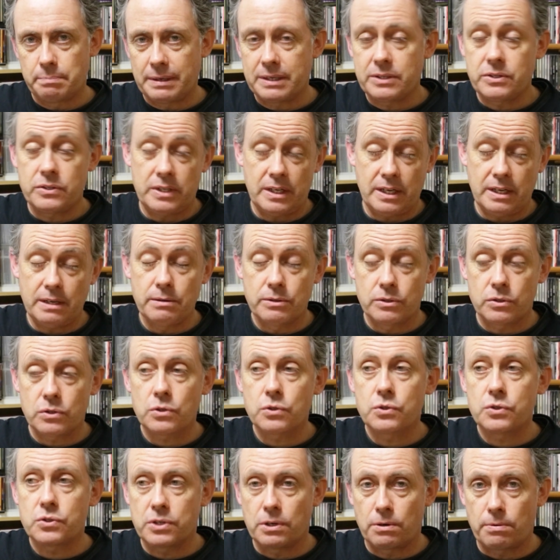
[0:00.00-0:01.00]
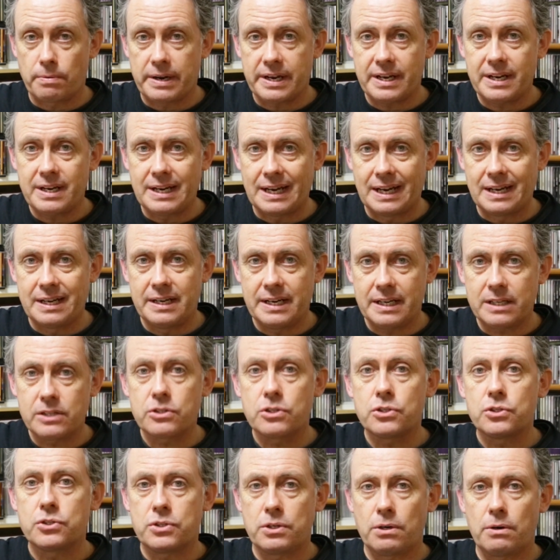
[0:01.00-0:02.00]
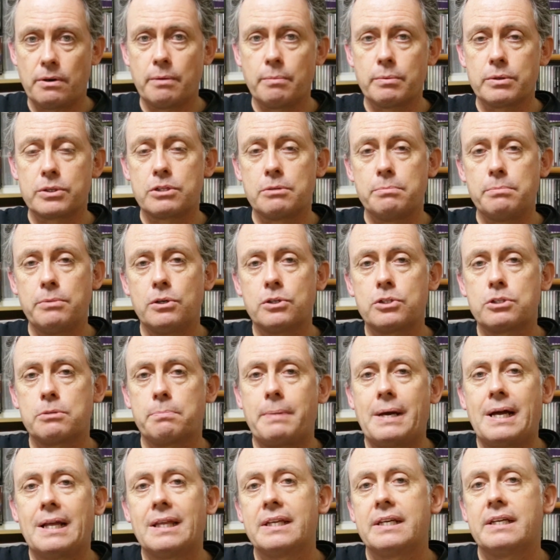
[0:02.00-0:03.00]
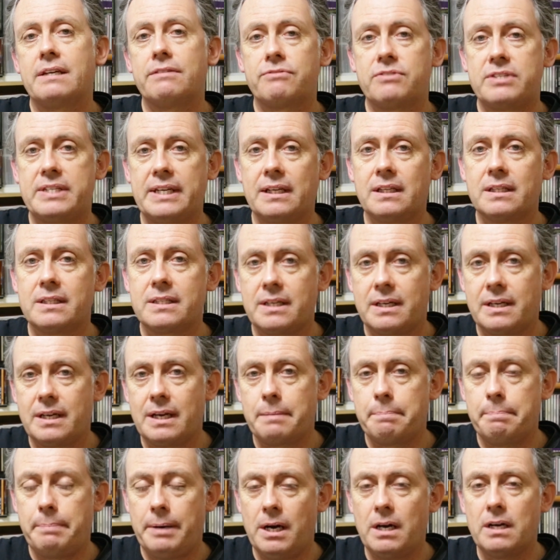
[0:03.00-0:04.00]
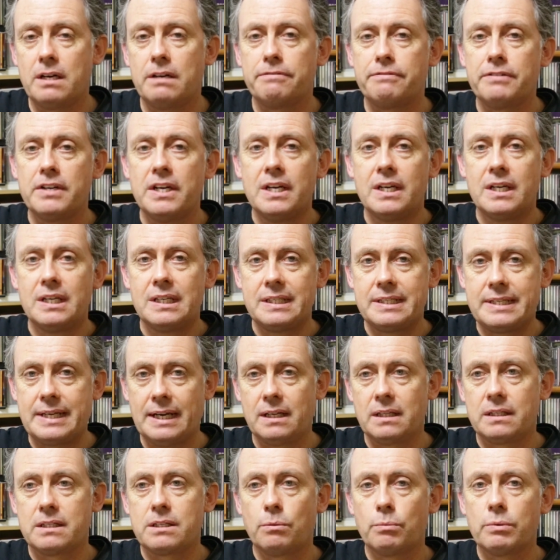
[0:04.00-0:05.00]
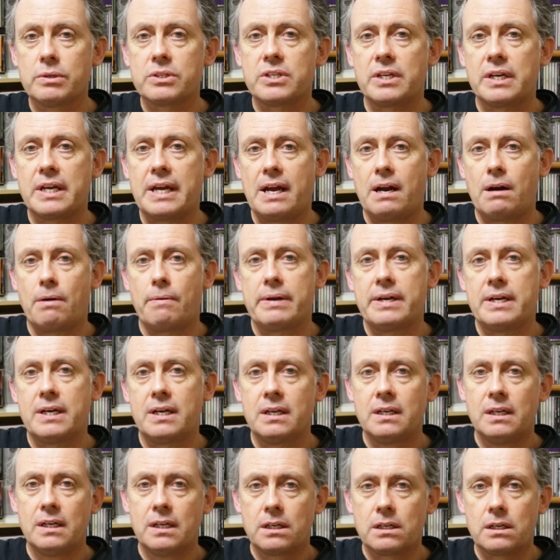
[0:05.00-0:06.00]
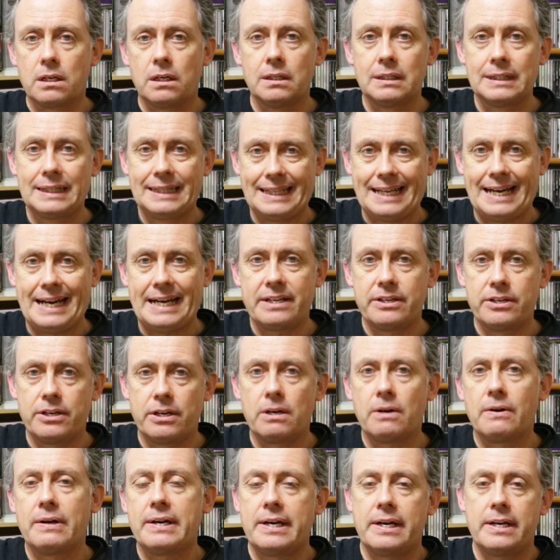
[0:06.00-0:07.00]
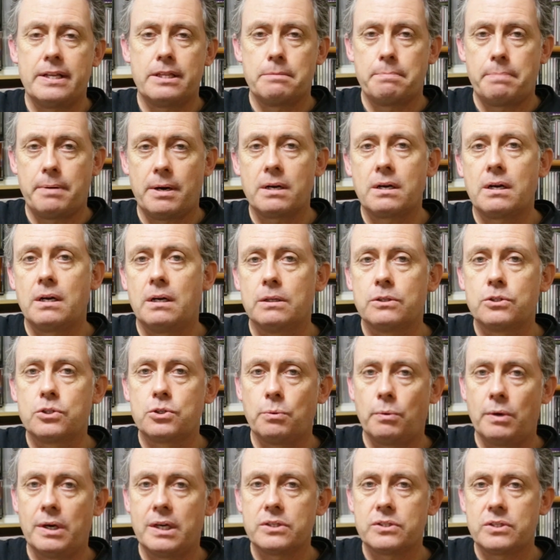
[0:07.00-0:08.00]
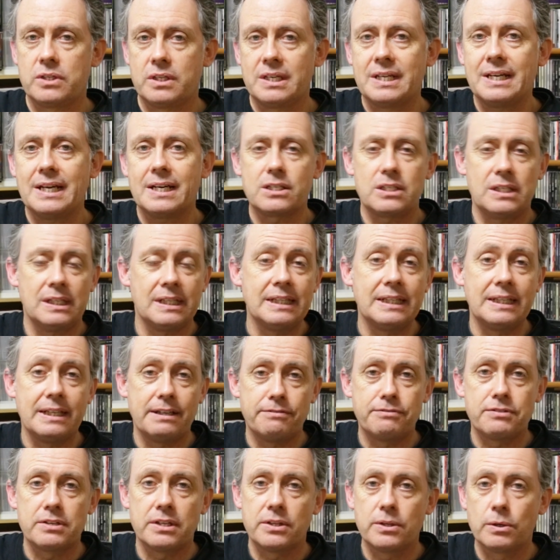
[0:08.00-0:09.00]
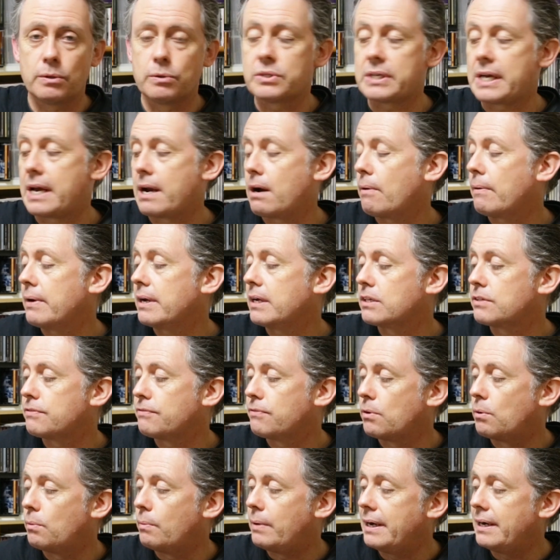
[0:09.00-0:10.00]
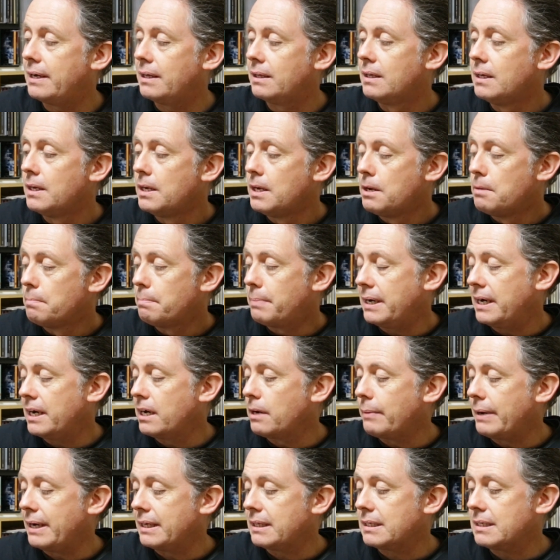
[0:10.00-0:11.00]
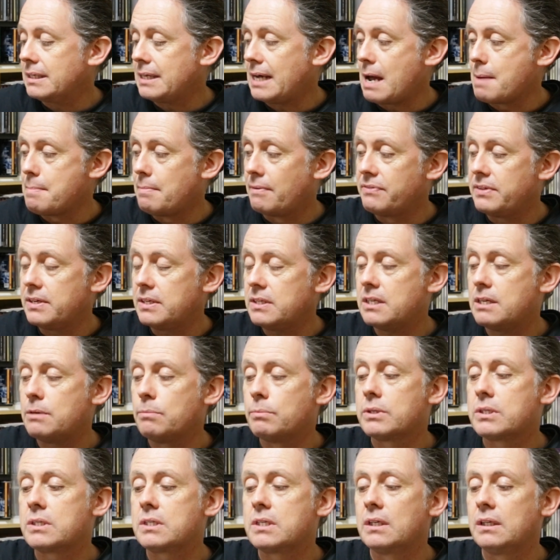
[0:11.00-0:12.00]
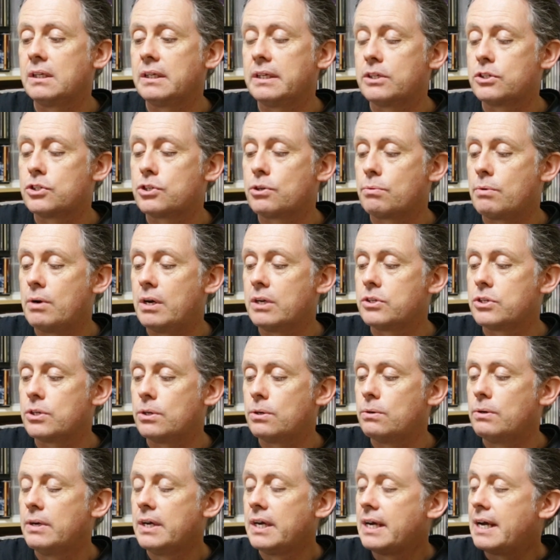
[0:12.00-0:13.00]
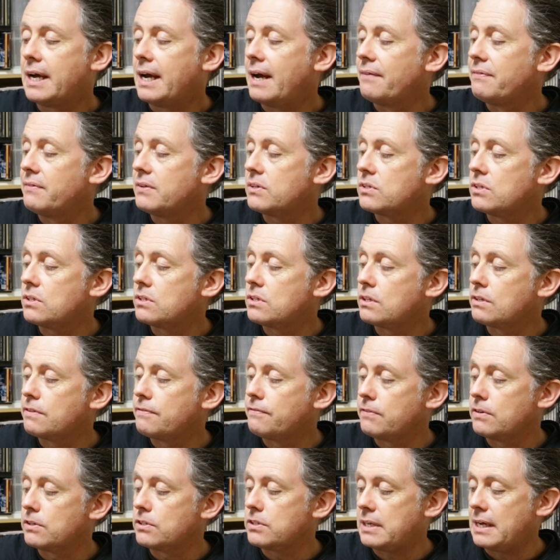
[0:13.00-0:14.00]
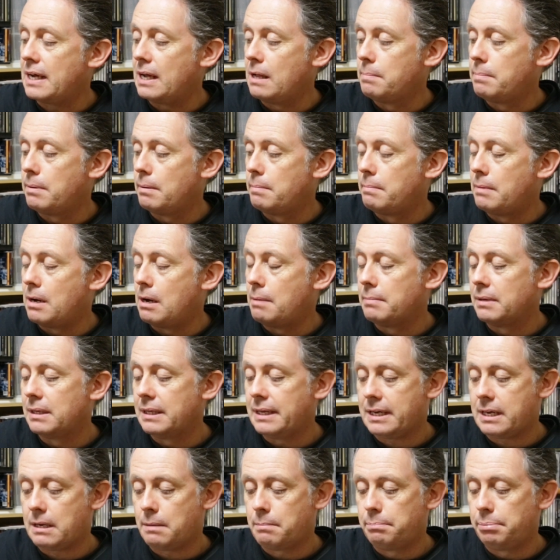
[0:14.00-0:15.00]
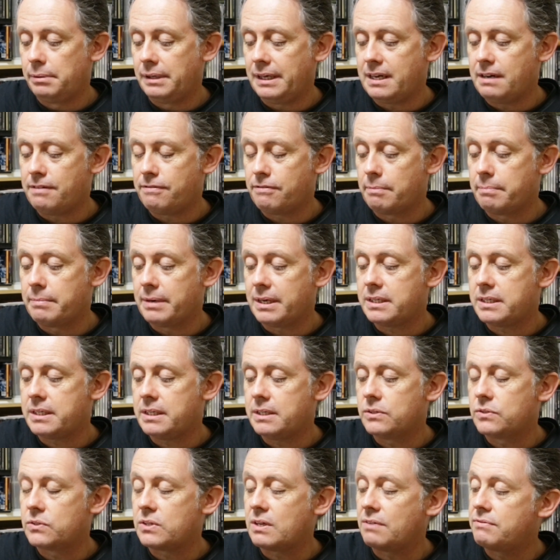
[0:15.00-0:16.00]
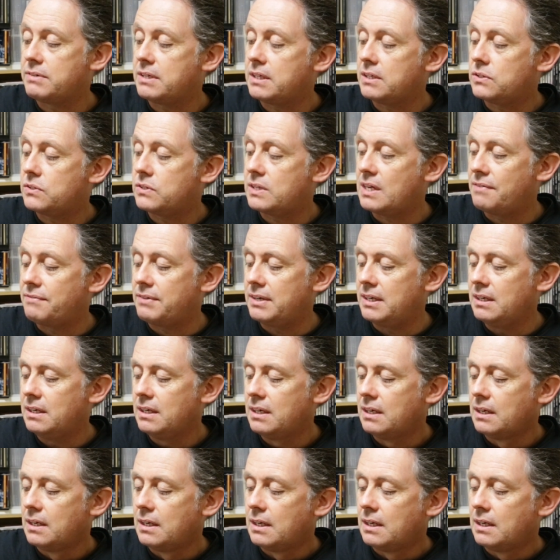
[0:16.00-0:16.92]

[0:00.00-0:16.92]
city was Surrey, and next to Surrey was the municipality of Delta, and part of Delta was an area called Ladner and another part called Tsawwassen, and he actually lived in those areas for a while. But anyway, at the time of this, he was still in Toronto, and this is his first album, Mama Let Him Play, from 1977.